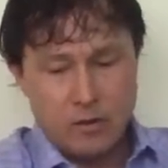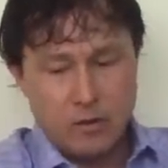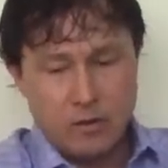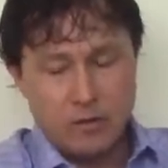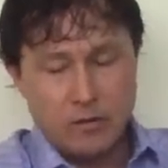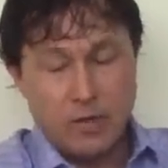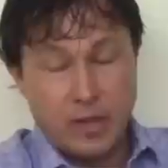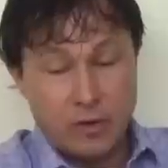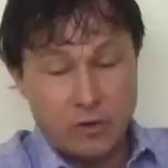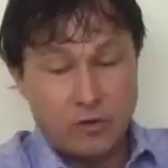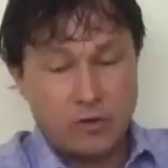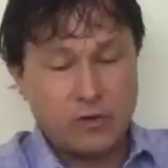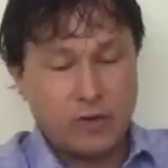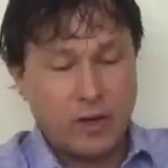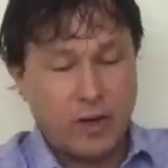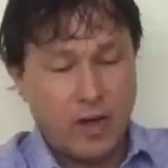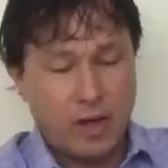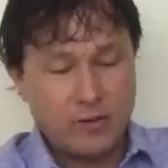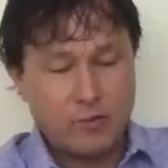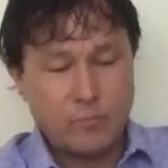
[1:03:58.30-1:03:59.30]
Or the entry
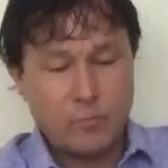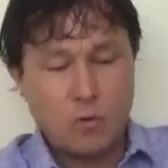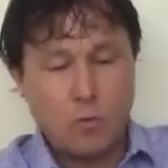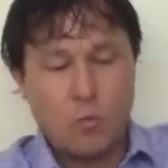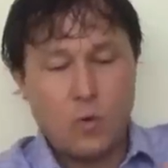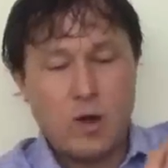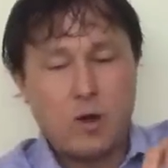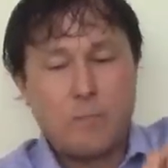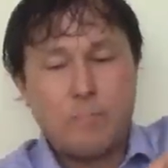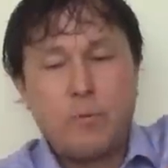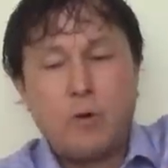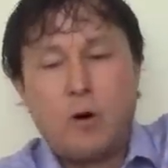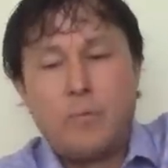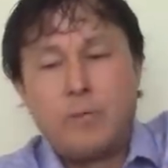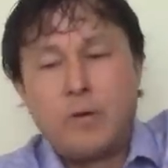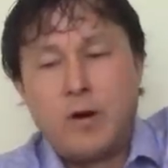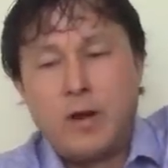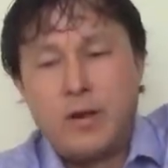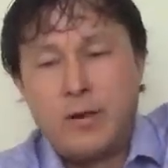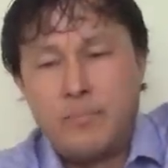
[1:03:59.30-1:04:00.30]
side has more wetter pulp,
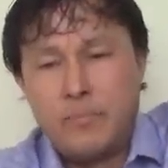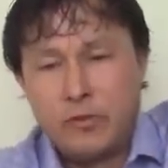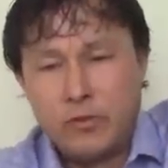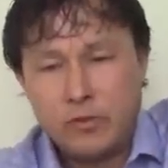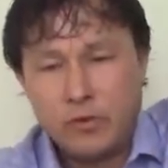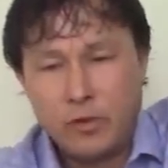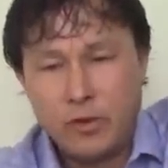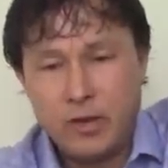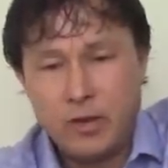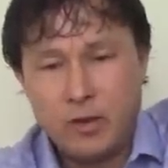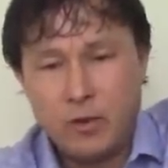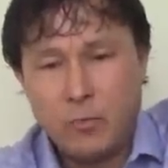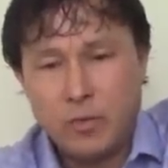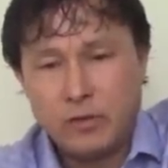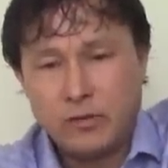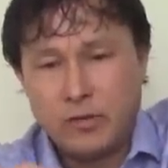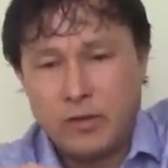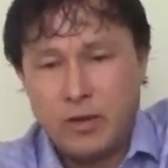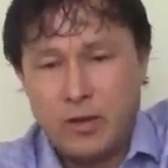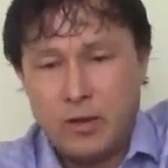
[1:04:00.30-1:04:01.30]
all right? So here,
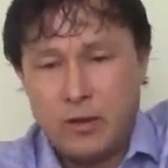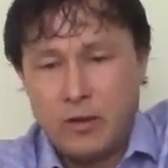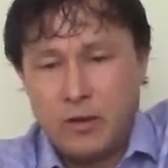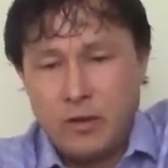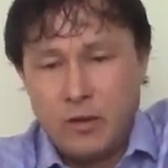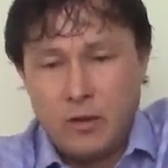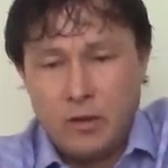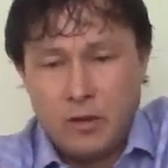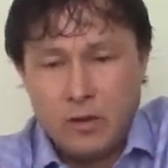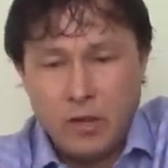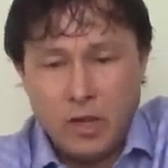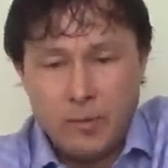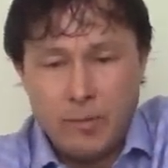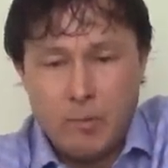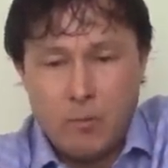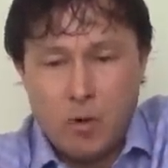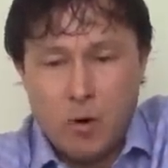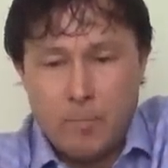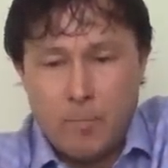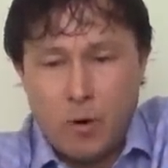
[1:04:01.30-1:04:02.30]
once again, a little
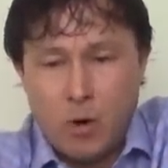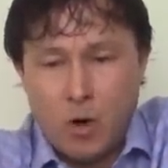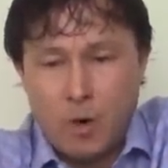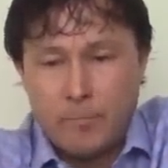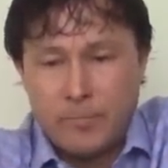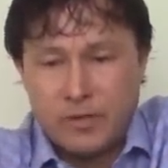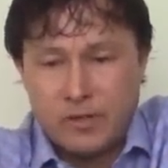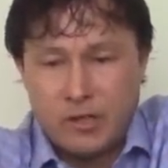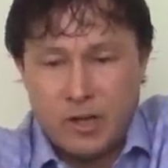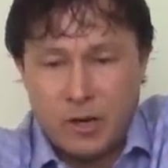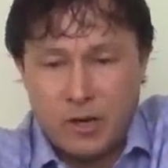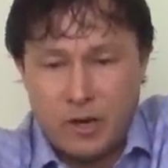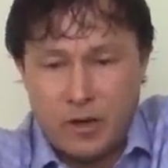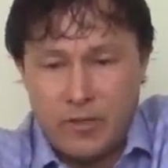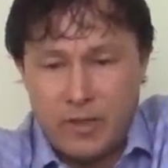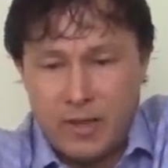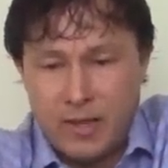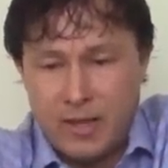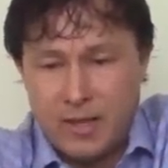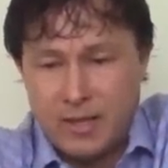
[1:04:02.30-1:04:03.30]
bit more pulp stuck on the